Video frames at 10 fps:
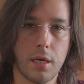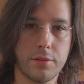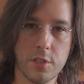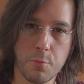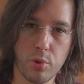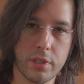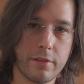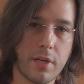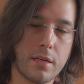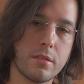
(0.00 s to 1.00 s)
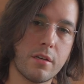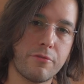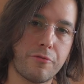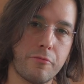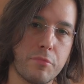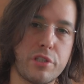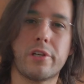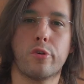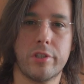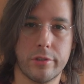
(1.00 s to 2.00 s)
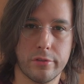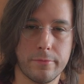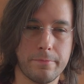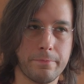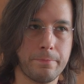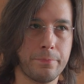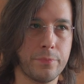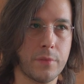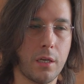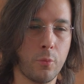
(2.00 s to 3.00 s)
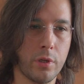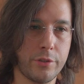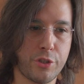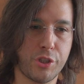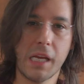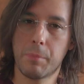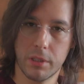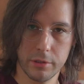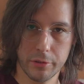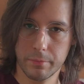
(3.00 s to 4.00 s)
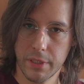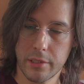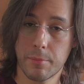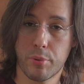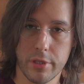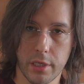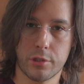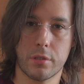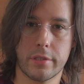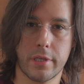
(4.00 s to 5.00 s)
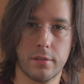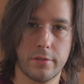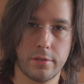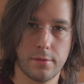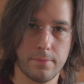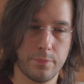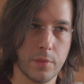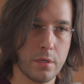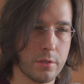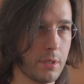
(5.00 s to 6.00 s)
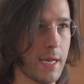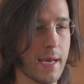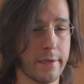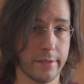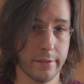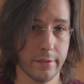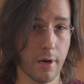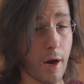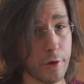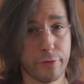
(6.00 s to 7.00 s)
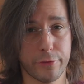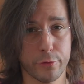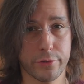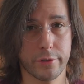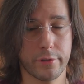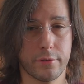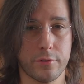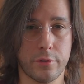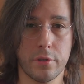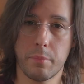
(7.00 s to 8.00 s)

At this point, I've got enough material that I want to shape it a little bit in a production sense. So I added an auto filter to the